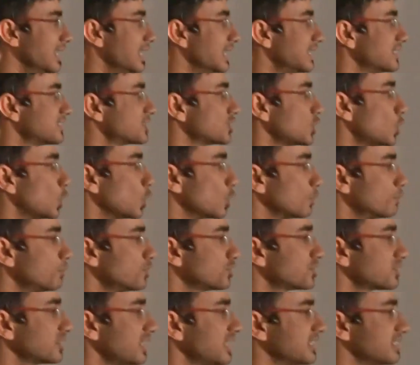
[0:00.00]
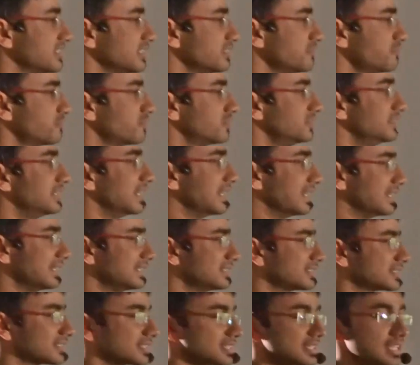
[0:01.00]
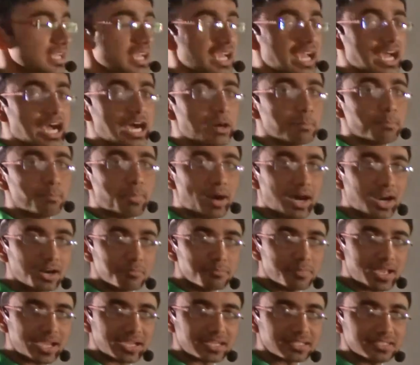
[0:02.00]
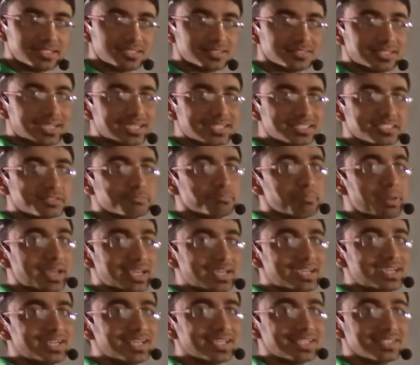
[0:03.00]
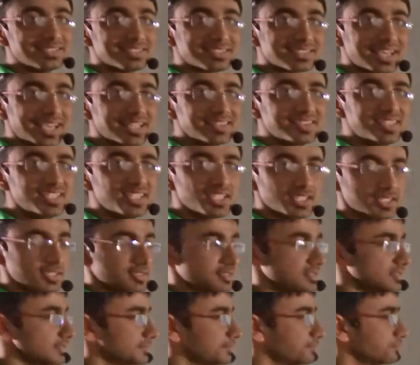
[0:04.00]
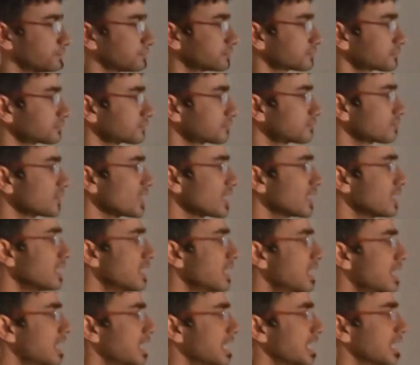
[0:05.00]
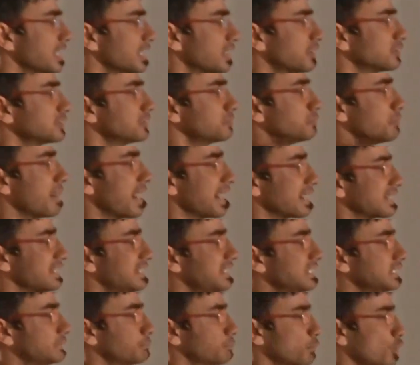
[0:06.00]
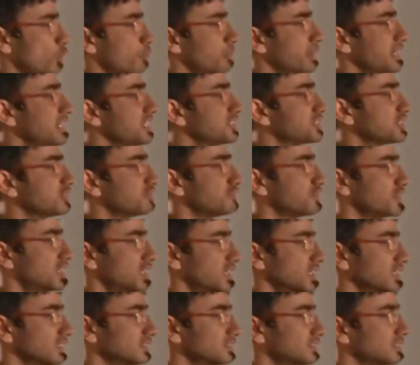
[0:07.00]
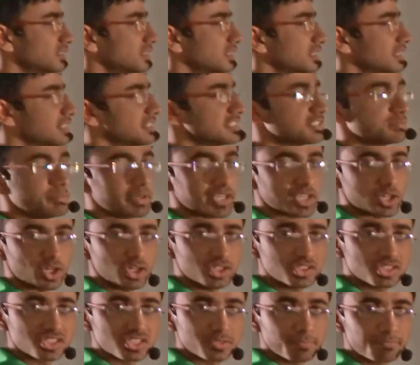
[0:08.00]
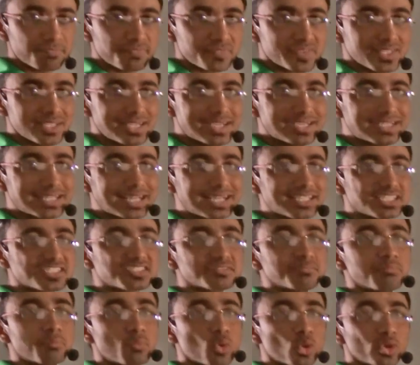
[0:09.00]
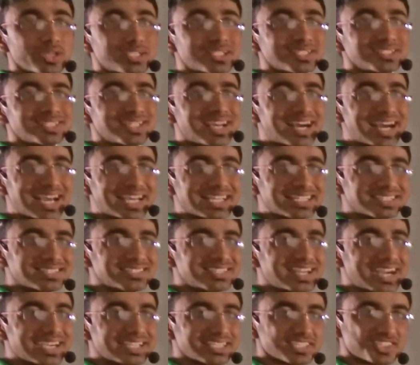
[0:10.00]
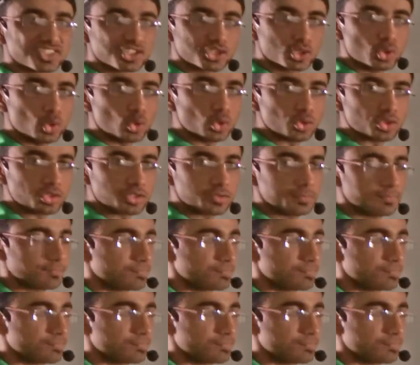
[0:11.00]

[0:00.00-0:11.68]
It is almost as if there is a bar magnet that is buried inside the earth. Now the magnetic properties of earth is because it has molten iron at its core.